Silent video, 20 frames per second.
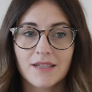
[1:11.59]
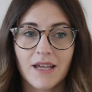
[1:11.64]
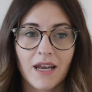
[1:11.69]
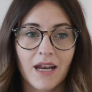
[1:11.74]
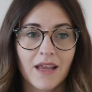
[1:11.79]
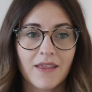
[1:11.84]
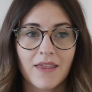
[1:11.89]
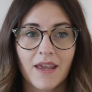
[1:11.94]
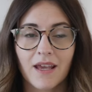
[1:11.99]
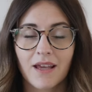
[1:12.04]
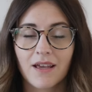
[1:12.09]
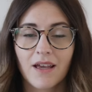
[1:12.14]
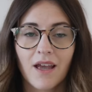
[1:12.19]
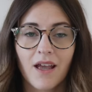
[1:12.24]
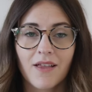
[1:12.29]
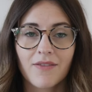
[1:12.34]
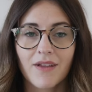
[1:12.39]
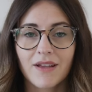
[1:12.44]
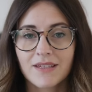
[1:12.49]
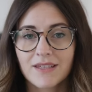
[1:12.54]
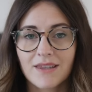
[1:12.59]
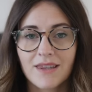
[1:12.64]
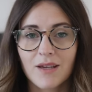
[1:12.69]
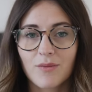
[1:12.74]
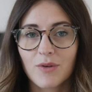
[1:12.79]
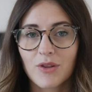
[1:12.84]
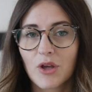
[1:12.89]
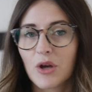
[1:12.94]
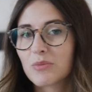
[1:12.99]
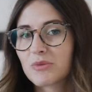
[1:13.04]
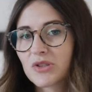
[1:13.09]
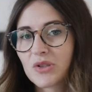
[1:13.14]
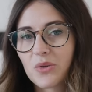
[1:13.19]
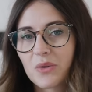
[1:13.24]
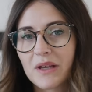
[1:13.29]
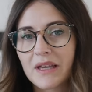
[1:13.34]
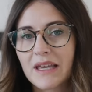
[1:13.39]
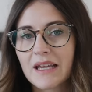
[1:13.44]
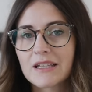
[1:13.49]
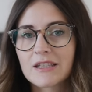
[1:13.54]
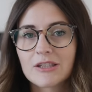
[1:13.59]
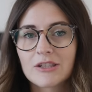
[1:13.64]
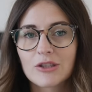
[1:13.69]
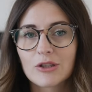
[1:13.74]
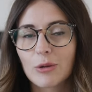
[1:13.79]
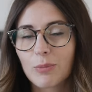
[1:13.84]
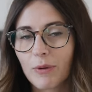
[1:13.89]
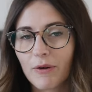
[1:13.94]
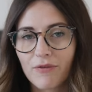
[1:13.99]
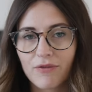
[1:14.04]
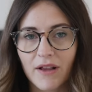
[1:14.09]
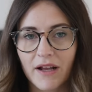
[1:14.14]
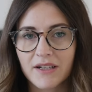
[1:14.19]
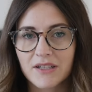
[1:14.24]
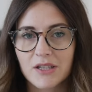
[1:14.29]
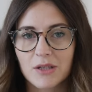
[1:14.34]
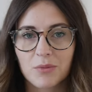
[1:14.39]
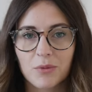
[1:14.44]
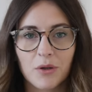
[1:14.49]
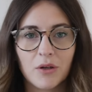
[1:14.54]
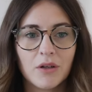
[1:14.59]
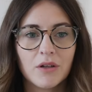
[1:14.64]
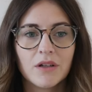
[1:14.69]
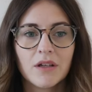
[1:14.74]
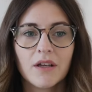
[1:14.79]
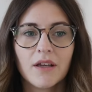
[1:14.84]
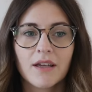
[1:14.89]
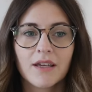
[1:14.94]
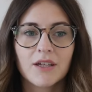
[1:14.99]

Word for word: And I think that's the thing with homeschooling, it's super flexible.